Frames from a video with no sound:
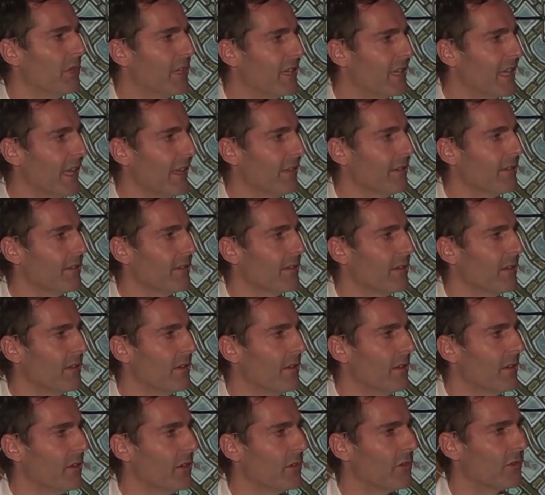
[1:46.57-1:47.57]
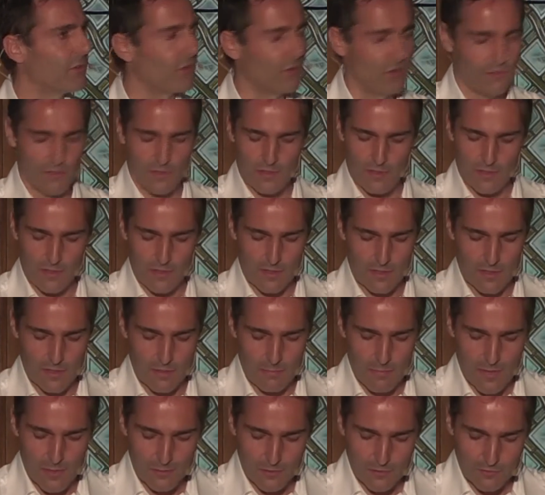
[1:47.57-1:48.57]
you get a certain
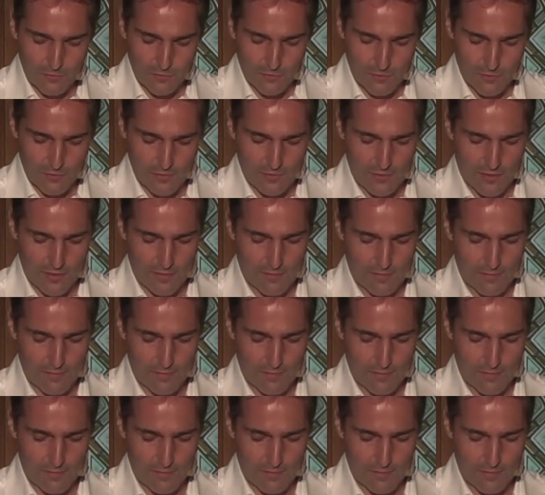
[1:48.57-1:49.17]
amount of certainty.